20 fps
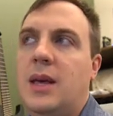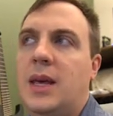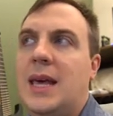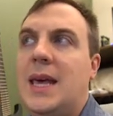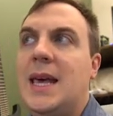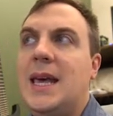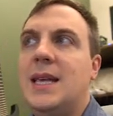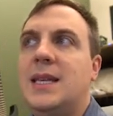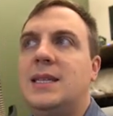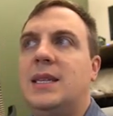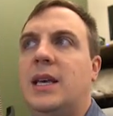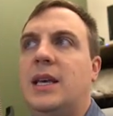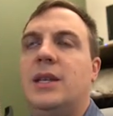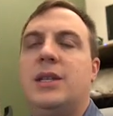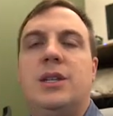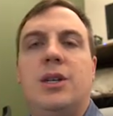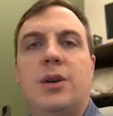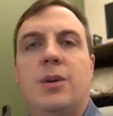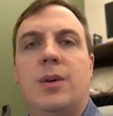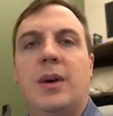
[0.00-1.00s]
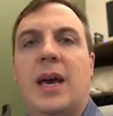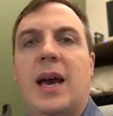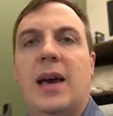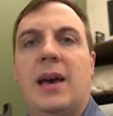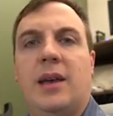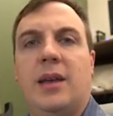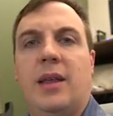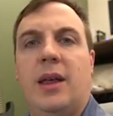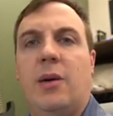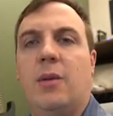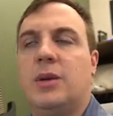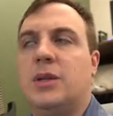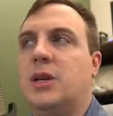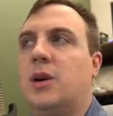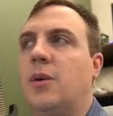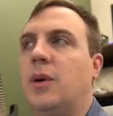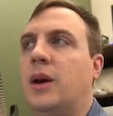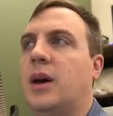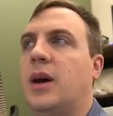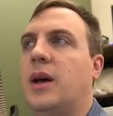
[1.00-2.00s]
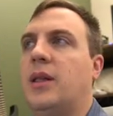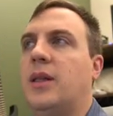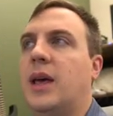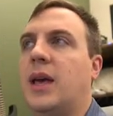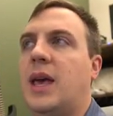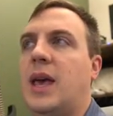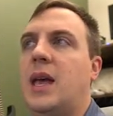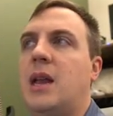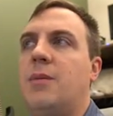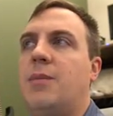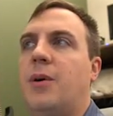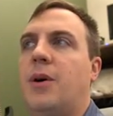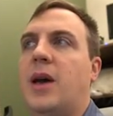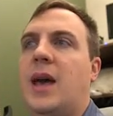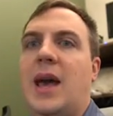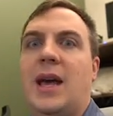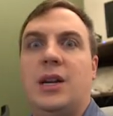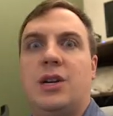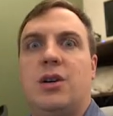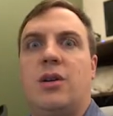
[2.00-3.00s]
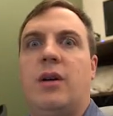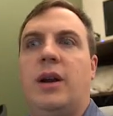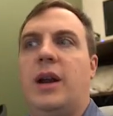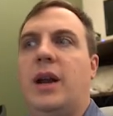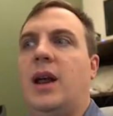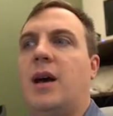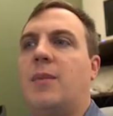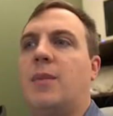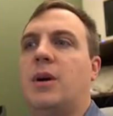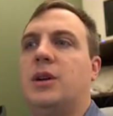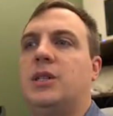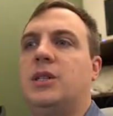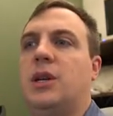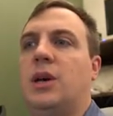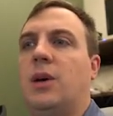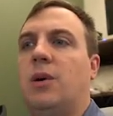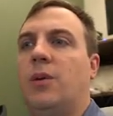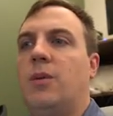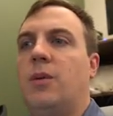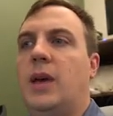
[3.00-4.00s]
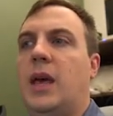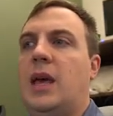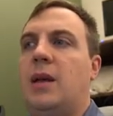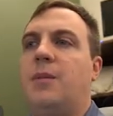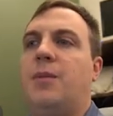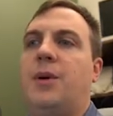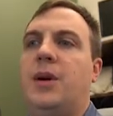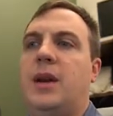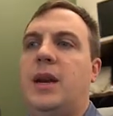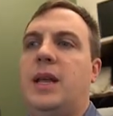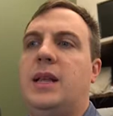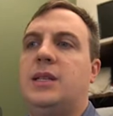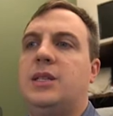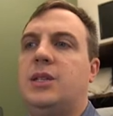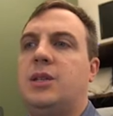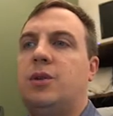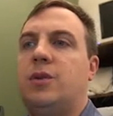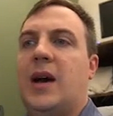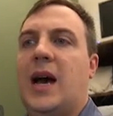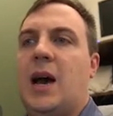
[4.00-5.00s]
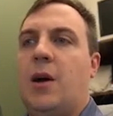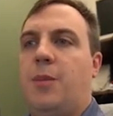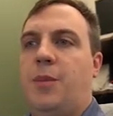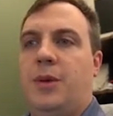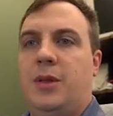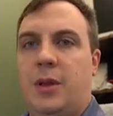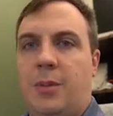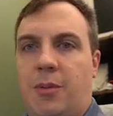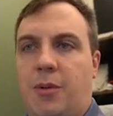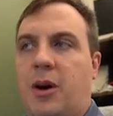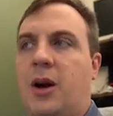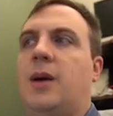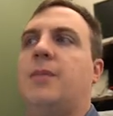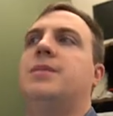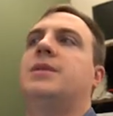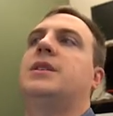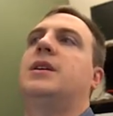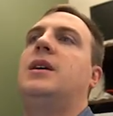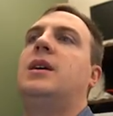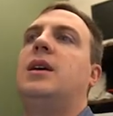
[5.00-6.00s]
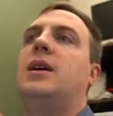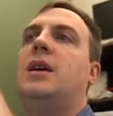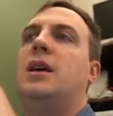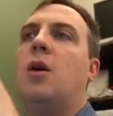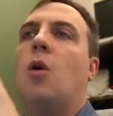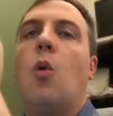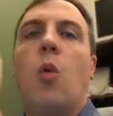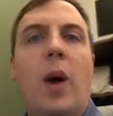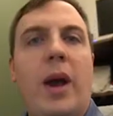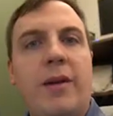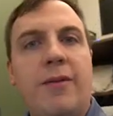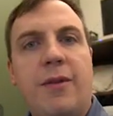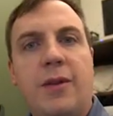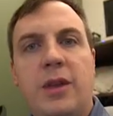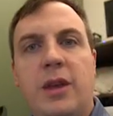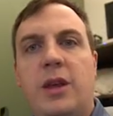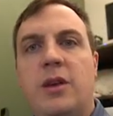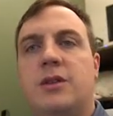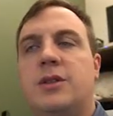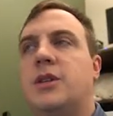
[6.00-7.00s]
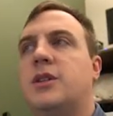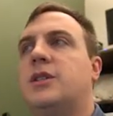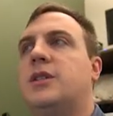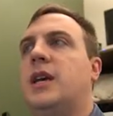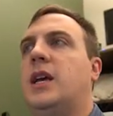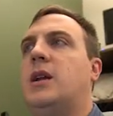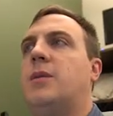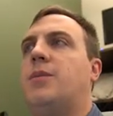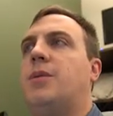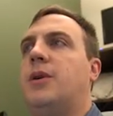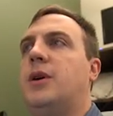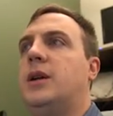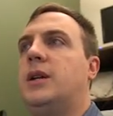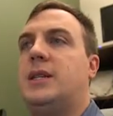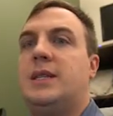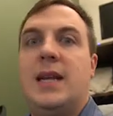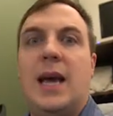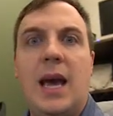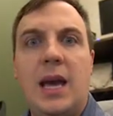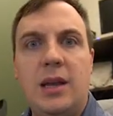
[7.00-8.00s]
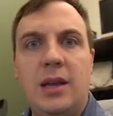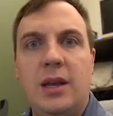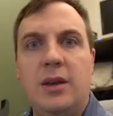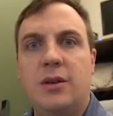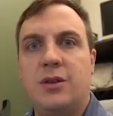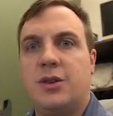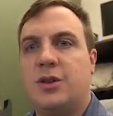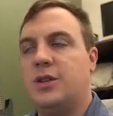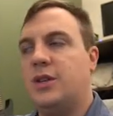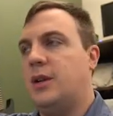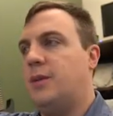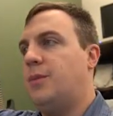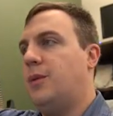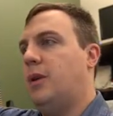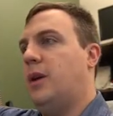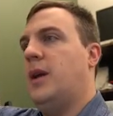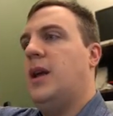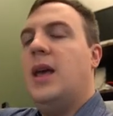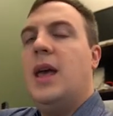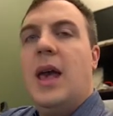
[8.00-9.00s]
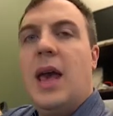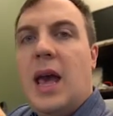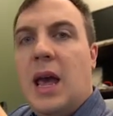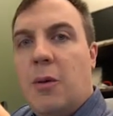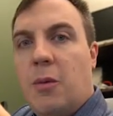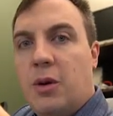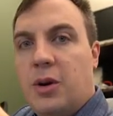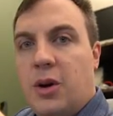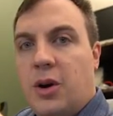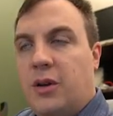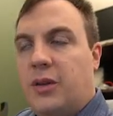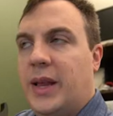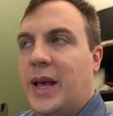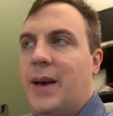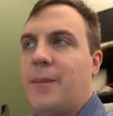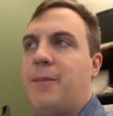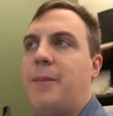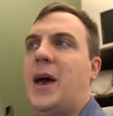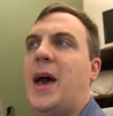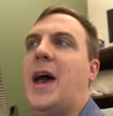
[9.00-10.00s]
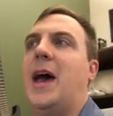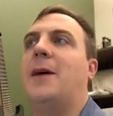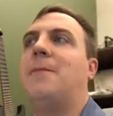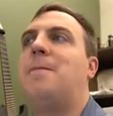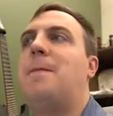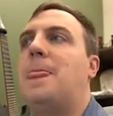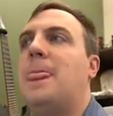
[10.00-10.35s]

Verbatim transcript: easy to calculate what's going on. Like input, entering a number. So input needs to output the prompt, wait for the user's input, take the user's input, and return that back.